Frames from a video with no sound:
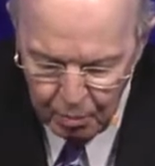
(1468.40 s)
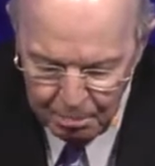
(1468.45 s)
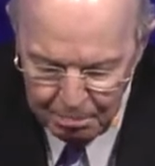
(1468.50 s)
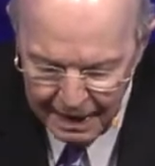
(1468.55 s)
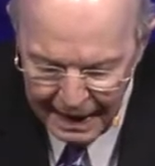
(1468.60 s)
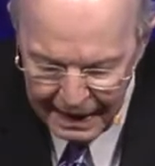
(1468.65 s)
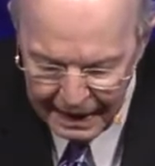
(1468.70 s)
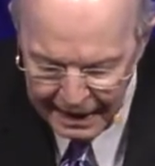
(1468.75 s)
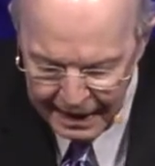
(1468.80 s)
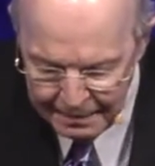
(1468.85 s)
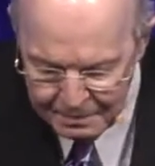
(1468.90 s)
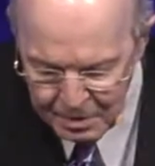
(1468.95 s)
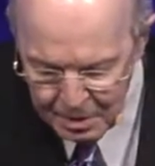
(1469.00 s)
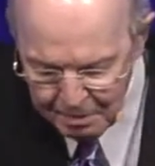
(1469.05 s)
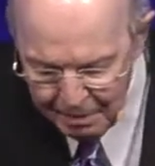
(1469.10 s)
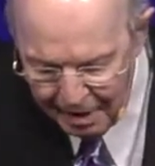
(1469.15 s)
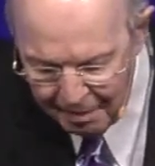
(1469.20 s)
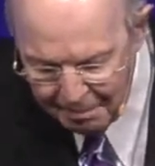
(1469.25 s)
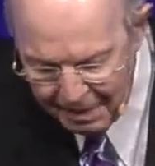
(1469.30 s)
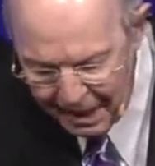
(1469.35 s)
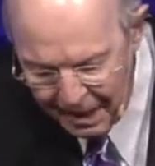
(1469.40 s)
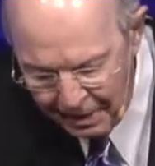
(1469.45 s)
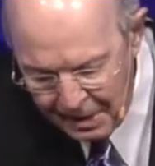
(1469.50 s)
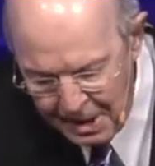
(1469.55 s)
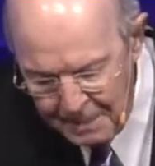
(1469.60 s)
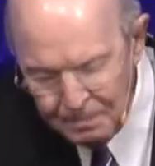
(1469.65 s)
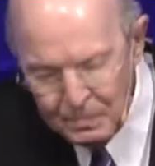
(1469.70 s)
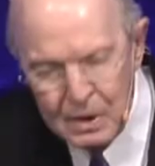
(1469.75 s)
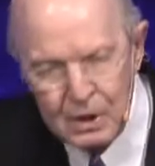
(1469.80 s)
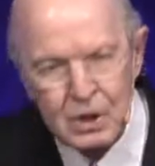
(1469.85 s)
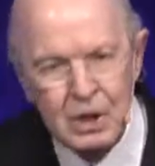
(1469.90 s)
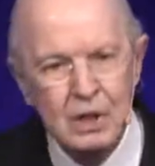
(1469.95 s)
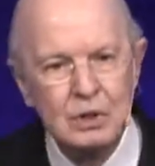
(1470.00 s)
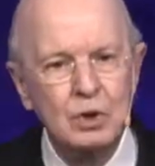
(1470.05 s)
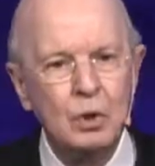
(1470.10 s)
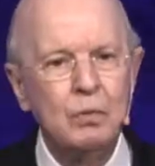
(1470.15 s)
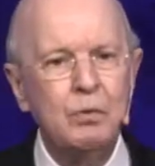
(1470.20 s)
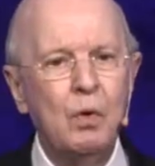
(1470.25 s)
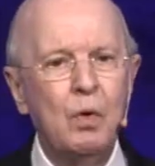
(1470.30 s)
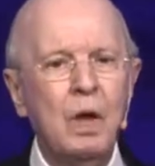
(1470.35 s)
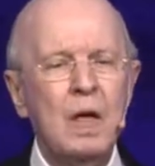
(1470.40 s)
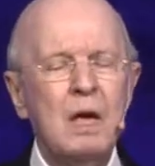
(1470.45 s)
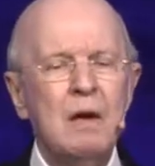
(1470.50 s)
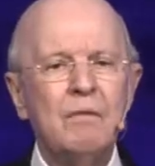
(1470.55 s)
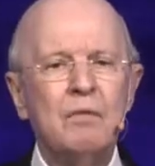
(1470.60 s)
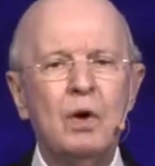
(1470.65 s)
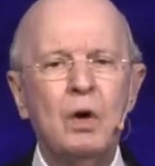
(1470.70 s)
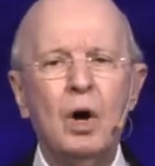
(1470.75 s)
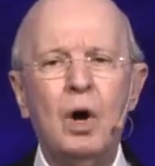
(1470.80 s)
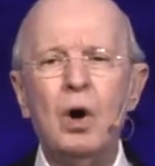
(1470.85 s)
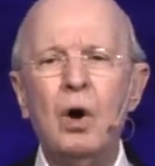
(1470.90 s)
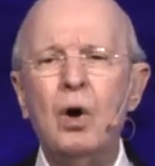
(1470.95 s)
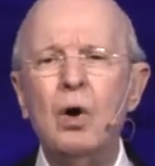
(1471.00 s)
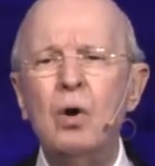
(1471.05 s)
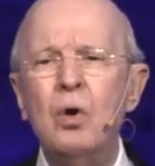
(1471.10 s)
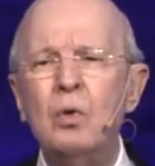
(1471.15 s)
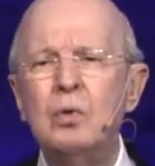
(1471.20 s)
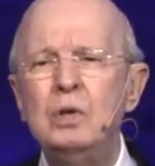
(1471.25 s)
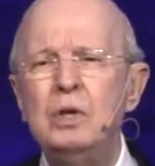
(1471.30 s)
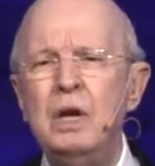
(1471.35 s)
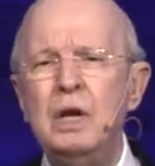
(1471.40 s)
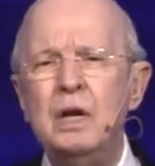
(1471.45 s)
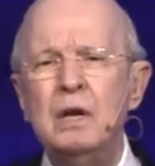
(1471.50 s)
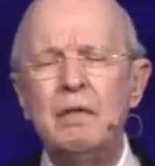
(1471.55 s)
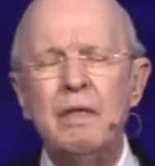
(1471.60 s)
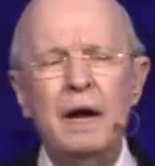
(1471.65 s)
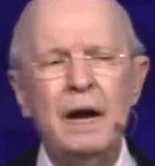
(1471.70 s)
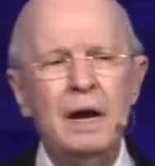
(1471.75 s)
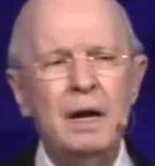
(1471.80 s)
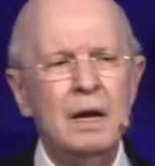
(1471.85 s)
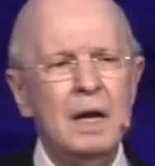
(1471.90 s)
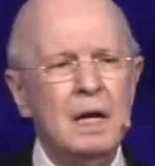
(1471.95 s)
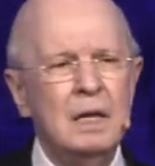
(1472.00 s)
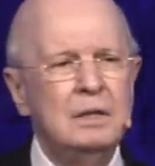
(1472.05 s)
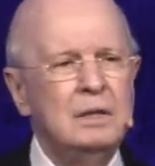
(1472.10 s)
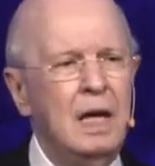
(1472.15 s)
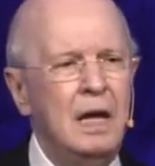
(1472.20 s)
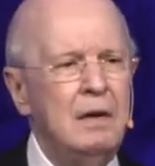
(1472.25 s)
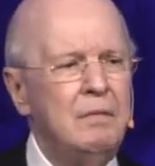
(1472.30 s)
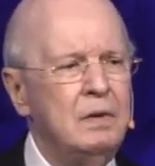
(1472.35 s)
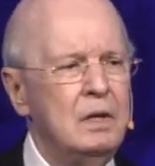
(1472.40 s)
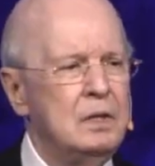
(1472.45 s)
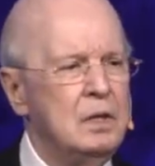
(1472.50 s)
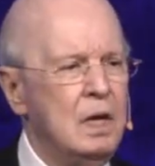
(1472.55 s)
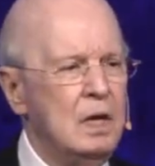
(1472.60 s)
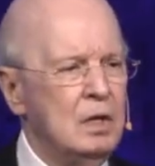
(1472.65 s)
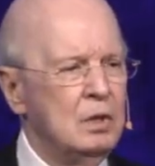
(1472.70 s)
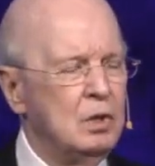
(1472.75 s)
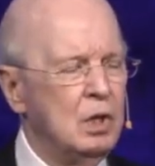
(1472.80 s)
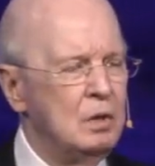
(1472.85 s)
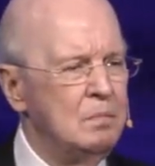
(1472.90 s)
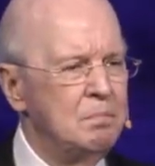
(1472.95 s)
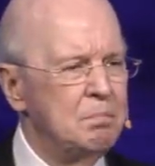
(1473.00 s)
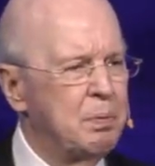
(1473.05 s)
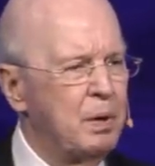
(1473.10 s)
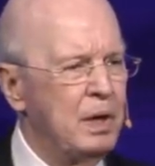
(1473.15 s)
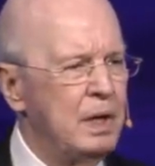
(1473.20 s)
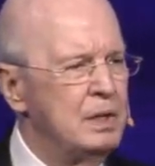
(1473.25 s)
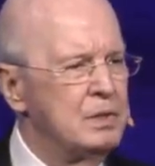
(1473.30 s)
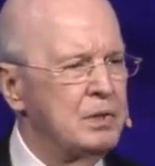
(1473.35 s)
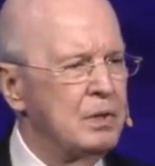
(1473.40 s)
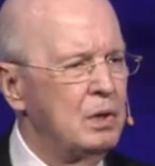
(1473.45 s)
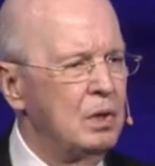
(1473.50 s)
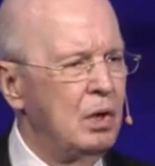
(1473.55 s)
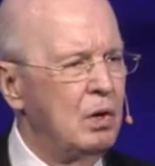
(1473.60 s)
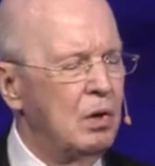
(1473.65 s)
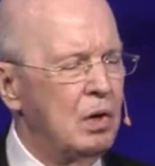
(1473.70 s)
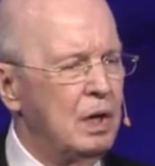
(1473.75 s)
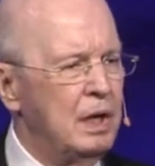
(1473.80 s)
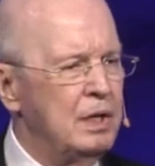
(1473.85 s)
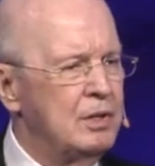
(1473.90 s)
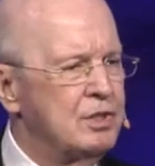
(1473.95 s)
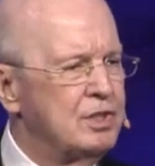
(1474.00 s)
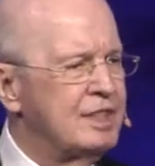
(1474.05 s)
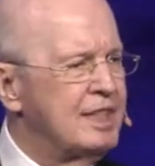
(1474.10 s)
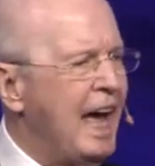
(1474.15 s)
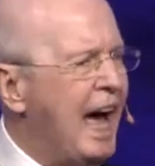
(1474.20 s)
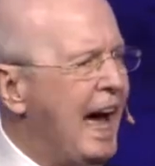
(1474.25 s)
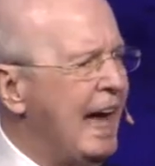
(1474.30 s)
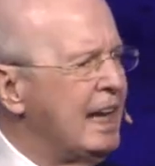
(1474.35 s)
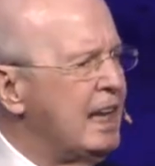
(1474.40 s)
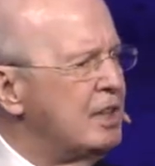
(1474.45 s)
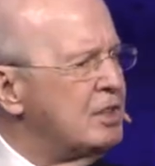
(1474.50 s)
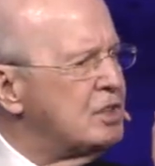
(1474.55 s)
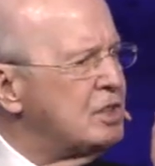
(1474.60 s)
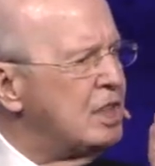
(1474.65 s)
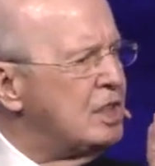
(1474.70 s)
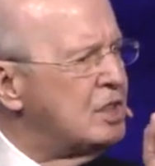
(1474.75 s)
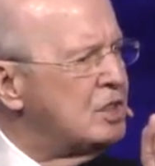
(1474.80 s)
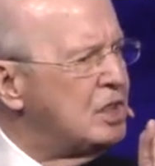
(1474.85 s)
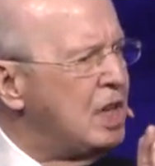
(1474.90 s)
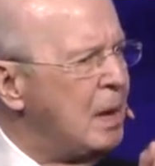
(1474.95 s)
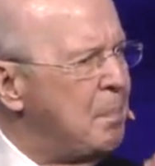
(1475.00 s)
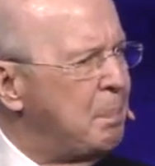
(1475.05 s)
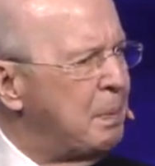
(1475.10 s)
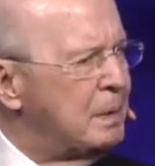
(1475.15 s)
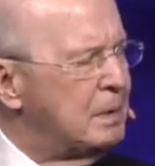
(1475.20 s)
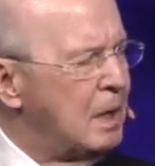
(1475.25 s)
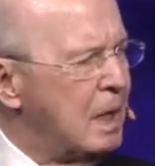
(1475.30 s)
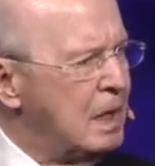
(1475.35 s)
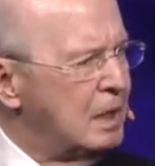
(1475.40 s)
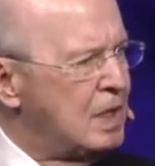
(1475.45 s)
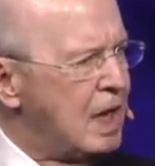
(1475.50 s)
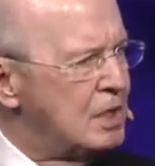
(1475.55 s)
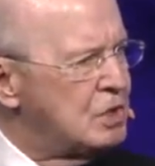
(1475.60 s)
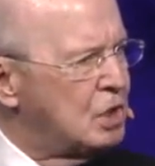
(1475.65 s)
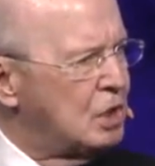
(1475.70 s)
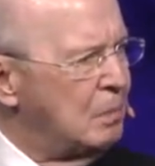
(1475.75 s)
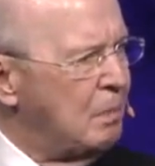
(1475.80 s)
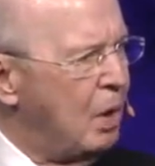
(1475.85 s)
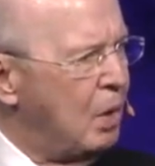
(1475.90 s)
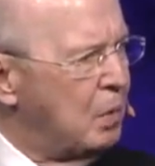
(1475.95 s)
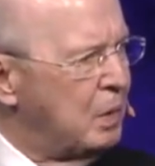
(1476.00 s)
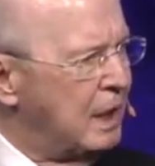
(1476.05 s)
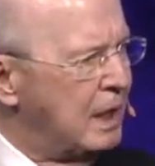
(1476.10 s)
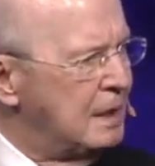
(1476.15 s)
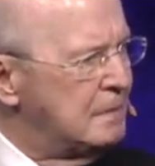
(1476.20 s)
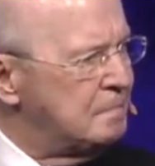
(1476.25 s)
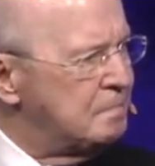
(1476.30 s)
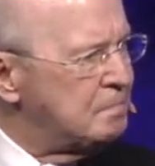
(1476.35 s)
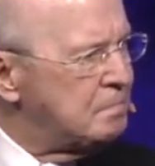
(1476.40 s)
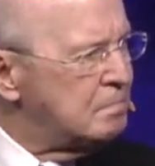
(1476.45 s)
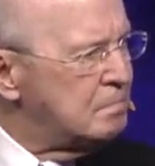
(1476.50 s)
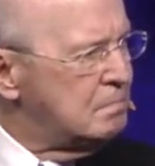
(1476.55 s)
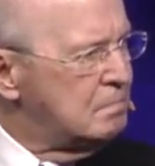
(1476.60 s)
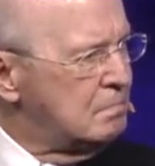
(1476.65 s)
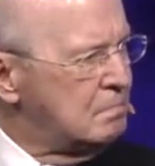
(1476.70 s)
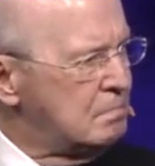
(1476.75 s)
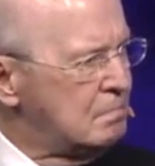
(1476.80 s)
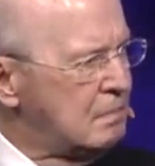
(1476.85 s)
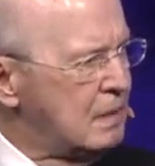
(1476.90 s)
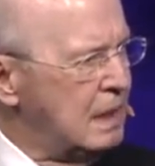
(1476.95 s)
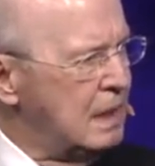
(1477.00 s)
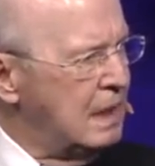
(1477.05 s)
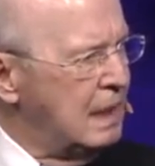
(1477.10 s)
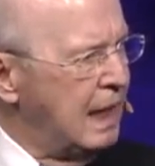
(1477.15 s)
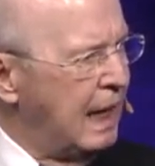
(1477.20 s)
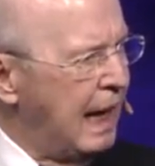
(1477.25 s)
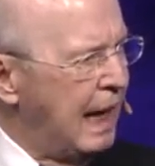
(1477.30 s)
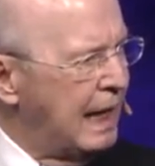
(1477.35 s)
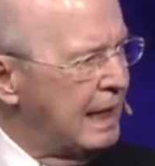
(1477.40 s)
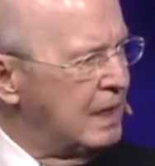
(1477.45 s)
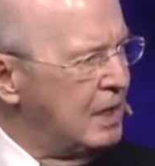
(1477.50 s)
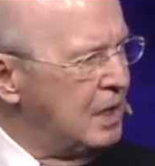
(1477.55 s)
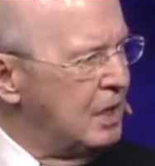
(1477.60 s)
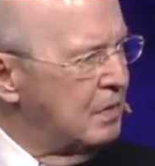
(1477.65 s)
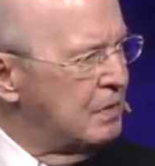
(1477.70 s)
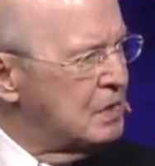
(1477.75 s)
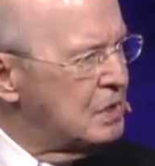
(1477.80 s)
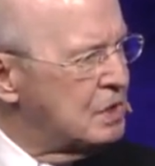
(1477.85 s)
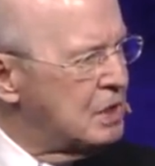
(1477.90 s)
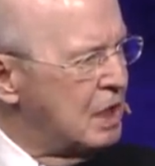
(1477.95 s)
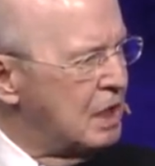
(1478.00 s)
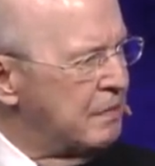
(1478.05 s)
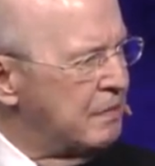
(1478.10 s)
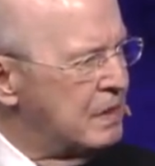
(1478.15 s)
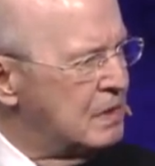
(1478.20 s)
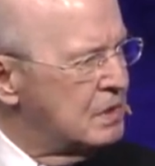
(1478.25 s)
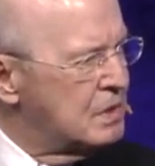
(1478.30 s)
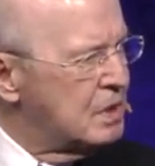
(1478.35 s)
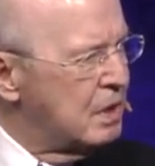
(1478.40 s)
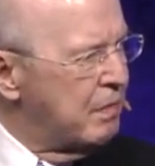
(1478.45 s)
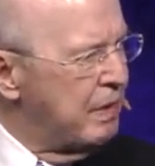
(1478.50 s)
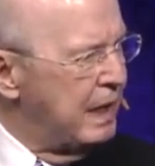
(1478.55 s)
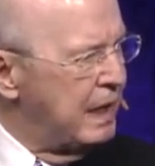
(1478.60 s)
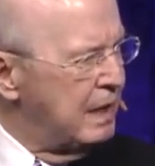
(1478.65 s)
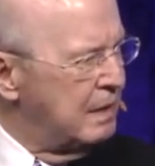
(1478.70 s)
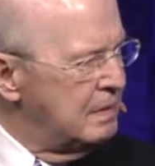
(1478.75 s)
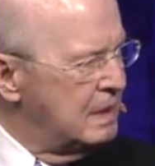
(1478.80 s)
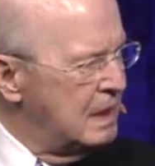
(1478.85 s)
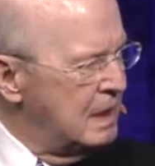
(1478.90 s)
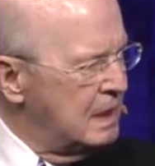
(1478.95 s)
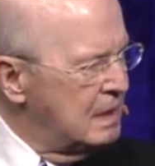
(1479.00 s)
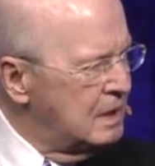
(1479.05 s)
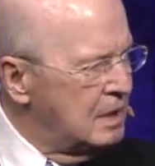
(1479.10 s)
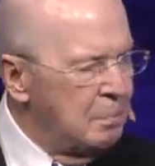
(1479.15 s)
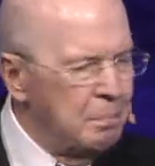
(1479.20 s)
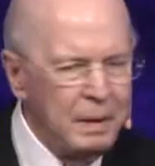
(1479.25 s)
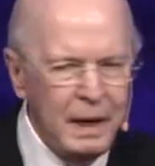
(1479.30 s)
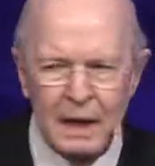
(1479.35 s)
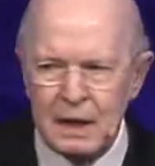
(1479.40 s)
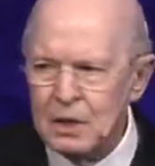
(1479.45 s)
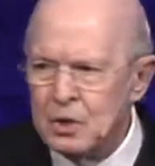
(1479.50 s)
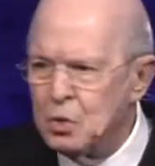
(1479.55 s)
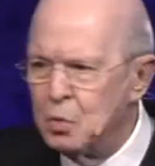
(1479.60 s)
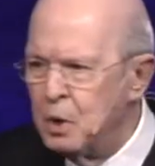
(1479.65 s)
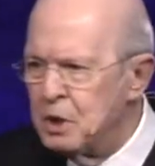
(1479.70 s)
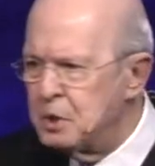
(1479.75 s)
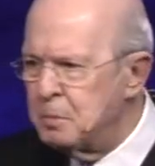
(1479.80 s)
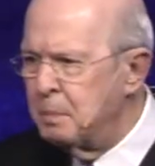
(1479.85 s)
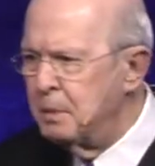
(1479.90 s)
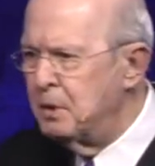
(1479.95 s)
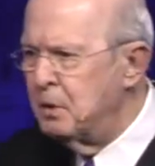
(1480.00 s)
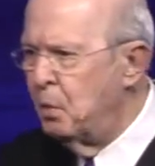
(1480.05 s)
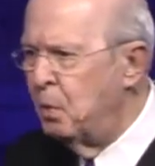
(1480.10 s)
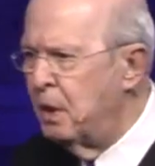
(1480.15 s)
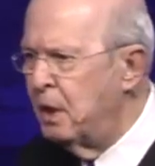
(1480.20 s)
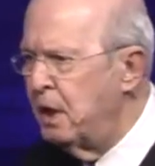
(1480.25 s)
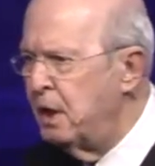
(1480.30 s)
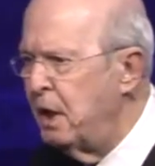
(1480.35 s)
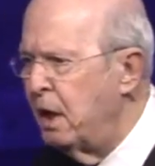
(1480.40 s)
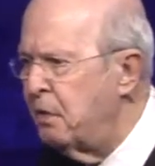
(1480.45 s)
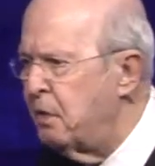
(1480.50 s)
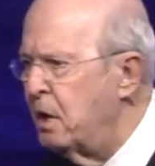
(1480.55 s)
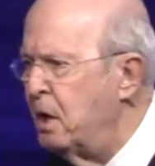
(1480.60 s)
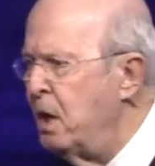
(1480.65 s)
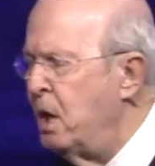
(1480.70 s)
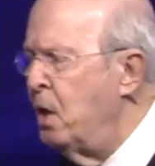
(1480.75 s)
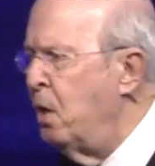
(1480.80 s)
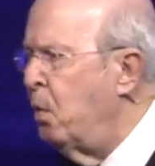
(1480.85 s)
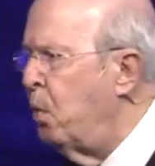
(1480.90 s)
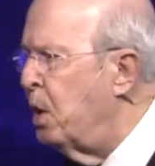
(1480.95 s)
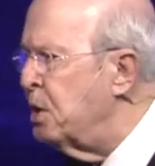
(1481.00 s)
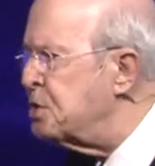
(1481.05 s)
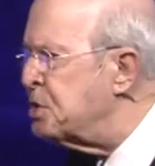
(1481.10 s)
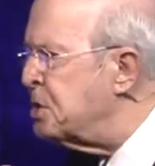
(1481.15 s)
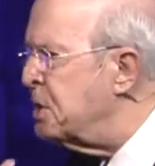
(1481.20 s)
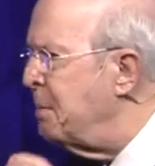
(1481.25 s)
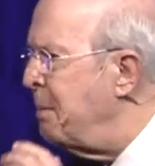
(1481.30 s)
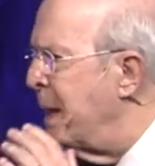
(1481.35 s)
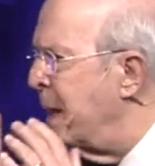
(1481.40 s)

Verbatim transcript: Open my lips and my mouth shall so forth. For a whole year there, David couldn't praise the Lord. It silenced his temper, testimony. I can hear the servants around the palace whisper to one another, What's the